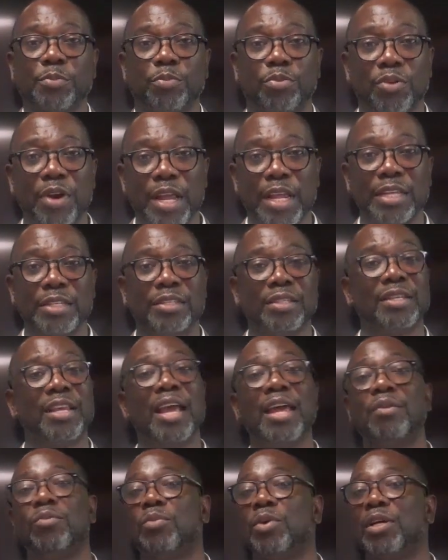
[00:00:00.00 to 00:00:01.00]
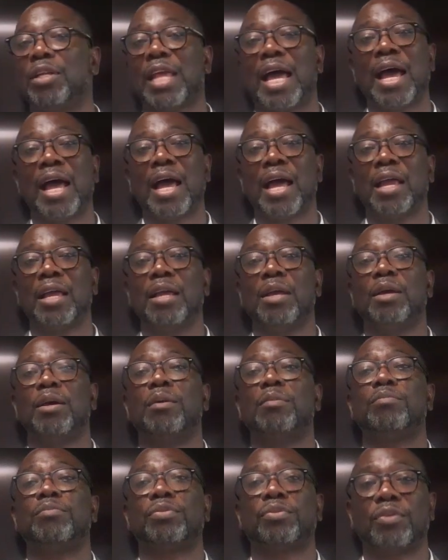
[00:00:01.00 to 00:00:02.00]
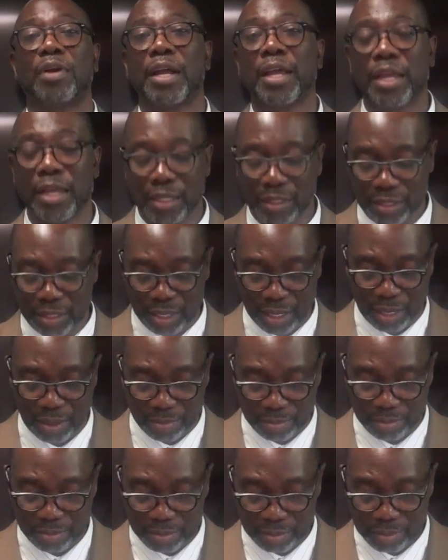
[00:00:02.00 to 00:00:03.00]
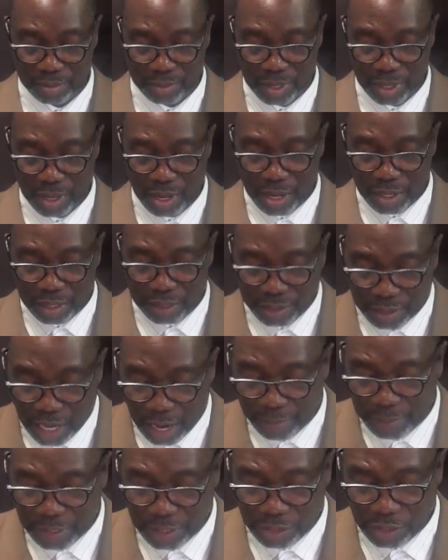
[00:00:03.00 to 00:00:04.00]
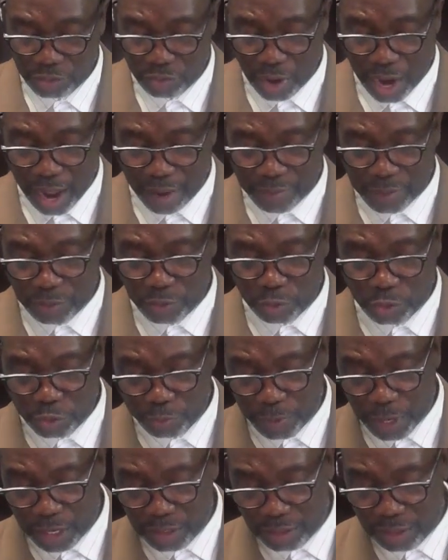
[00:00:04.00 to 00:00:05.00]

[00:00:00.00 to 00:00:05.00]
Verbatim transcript: praise, yet will I praise him. The psalmist described his response